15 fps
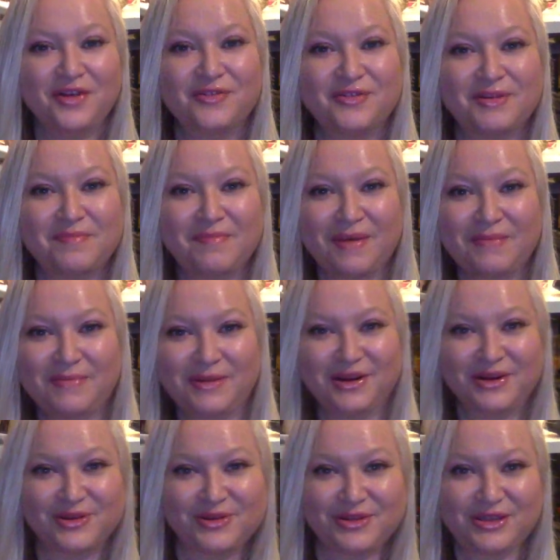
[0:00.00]
remember
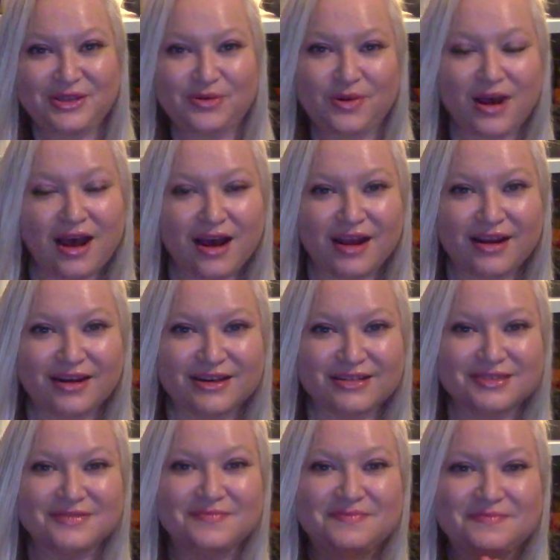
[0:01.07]
who you are.
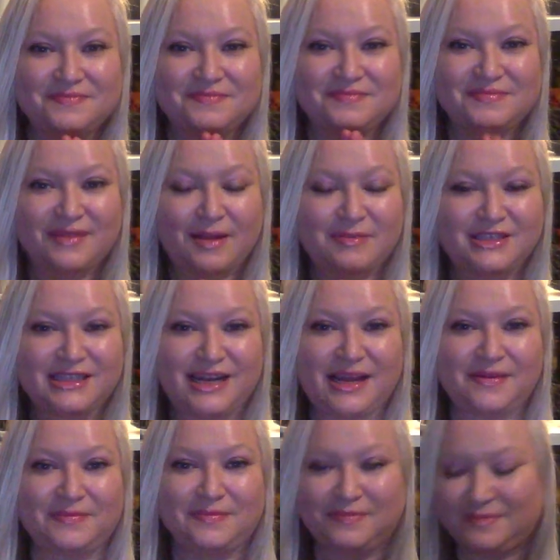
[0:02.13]
Namaste.